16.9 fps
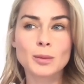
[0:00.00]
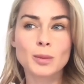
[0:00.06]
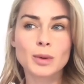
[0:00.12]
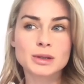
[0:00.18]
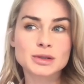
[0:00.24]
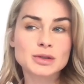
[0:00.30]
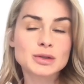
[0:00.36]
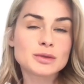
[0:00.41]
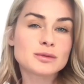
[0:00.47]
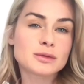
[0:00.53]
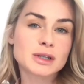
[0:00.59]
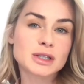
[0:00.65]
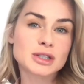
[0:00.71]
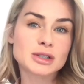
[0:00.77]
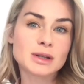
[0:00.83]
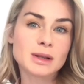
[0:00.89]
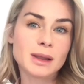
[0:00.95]
Once you've
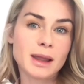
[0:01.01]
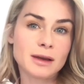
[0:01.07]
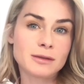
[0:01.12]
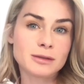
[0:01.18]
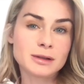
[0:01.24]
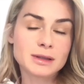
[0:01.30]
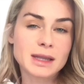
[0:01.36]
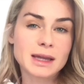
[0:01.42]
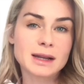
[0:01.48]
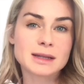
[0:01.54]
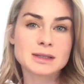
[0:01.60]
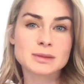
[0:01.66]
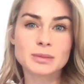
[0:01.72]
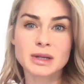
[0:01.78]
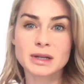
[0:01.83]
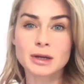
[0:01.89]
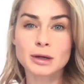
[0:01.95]
reached the level that has
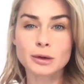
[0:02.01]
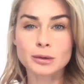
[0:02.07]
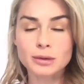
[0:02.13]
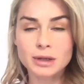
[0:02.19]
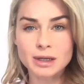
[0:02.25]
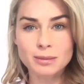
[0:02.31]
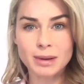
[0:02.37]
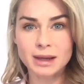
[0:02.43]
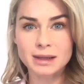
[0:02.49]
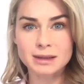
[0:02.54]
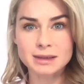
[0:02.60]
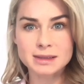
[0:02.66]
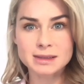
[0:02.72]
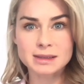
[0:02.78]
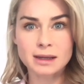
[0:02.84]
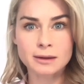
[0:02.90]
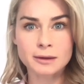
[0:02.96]
been agreed by the
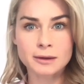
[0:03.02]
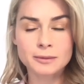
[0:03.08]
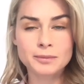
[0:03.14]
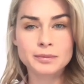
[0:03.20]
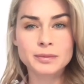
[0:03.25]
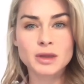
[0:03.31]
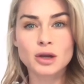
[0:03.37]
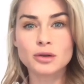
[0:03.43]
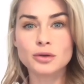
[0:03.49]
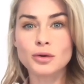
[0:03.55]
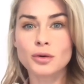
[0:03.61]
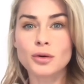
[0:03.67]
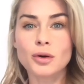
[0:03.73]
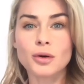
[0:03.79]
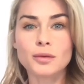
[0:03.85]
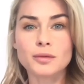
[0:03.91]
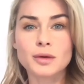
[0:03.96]
seller,
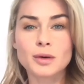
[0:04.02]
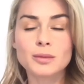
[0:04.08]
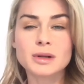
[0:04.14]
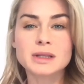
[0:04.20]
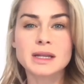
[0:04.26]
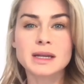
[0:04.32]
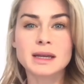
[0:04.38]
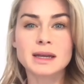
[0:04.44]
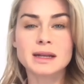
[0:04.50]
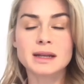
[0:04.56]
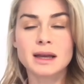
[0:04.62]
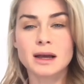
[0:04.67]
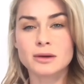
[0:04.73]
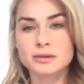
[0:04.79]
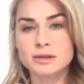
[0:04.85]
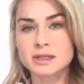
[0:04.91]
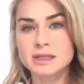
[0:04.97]
your offer will then get
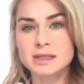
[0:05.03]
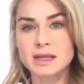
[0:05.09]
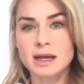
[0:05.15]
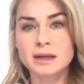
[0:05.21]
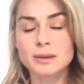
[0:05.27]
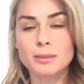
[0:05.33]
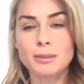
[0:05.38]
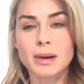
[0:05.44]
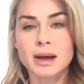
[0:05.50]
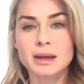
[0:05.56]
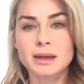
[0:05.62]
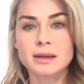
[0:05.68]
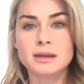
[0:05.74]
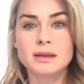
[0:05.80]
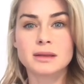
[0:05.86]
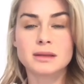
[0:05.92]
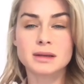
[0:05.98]
countersigned by
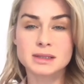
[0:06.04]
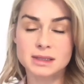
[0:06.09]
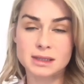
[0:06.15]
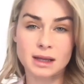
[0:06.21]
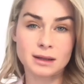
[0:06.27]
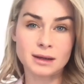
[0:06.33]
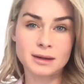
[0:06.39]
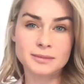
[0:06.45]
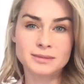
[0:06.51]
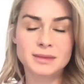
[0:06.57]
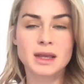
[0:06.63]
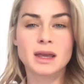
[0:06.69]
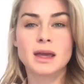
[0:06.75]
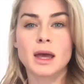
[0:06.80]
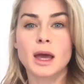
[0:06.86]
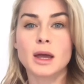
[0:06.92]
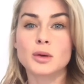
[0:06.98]
the seller
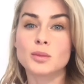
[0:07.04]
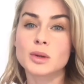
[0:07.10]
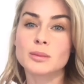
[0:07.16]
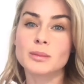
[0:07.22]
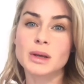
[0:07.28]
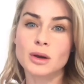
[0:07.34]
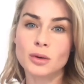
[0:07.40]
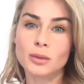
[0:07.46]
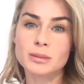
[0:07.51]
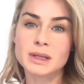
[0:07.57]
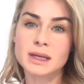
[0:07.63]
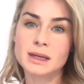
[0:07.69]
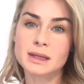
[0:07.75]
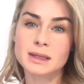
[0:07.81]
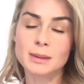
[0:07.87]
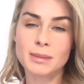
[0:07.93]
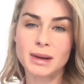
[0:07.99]
and will become
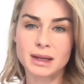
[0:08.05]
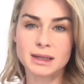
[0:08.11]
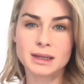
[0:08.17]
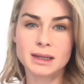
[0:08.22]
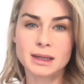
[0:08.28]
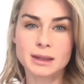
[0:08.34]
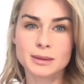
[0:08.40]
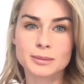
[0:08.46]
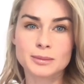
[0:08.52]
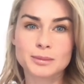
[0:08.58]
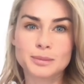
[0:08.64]
legally binding.